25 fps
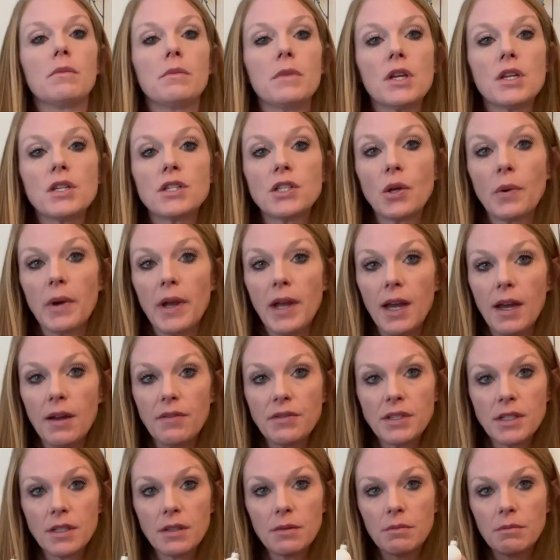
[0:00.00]
So I have
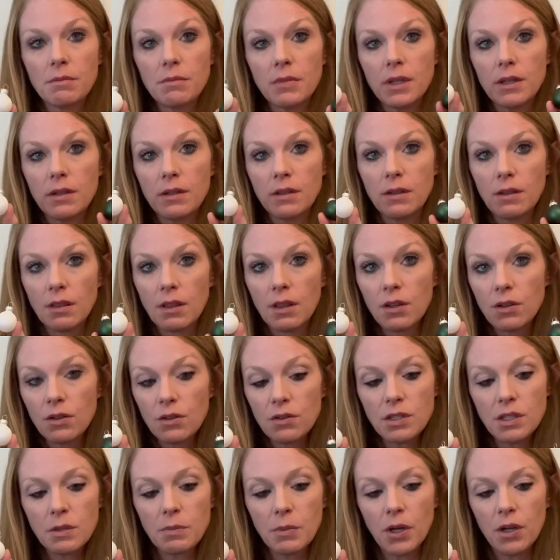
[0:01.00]
some little
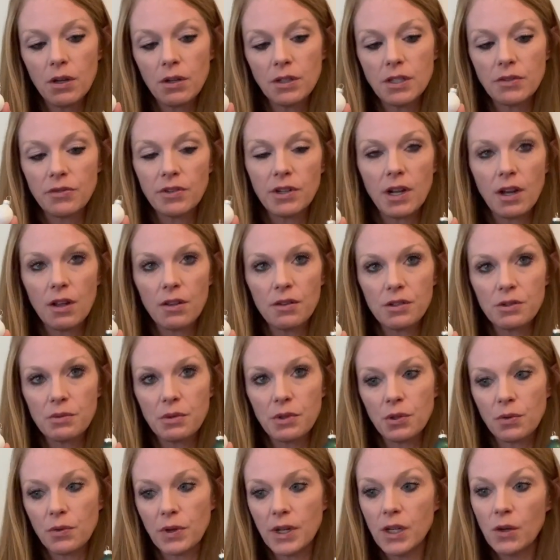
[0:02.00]
small different colors
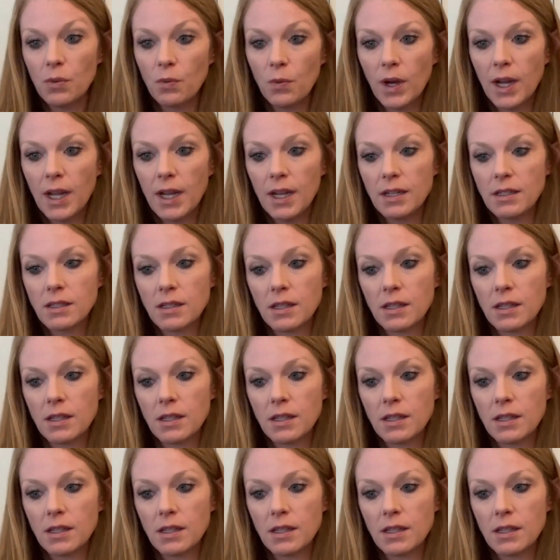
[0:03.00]
with green and white,